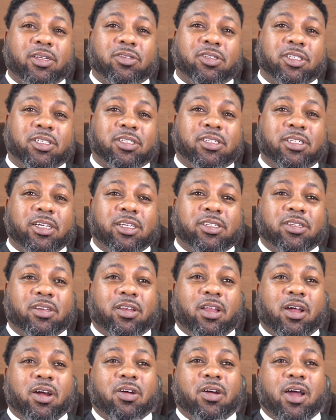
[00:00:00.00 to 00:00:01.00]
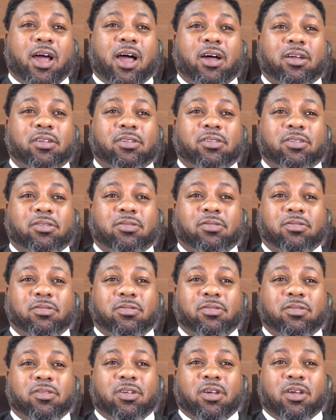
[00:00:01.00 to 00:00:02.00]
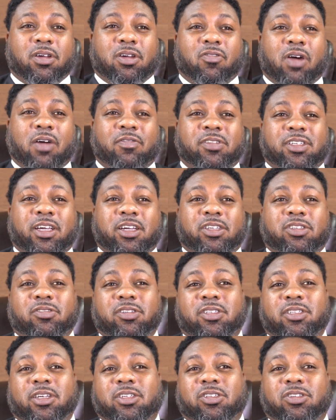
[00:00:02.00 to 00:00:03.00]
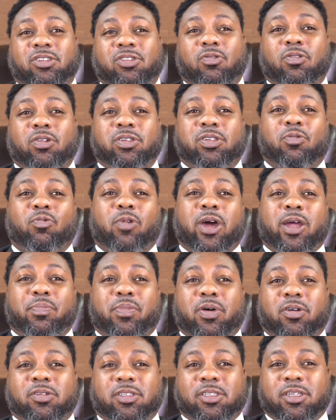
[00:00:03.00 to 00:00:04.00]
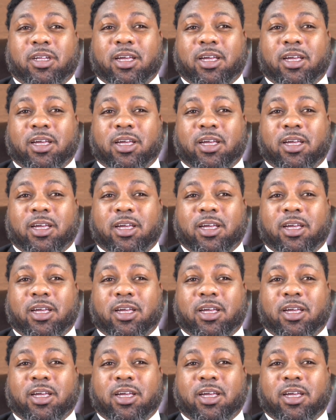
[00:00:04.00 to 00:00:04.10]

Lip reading: You just need to learn how to gravitate your attention toward the right person.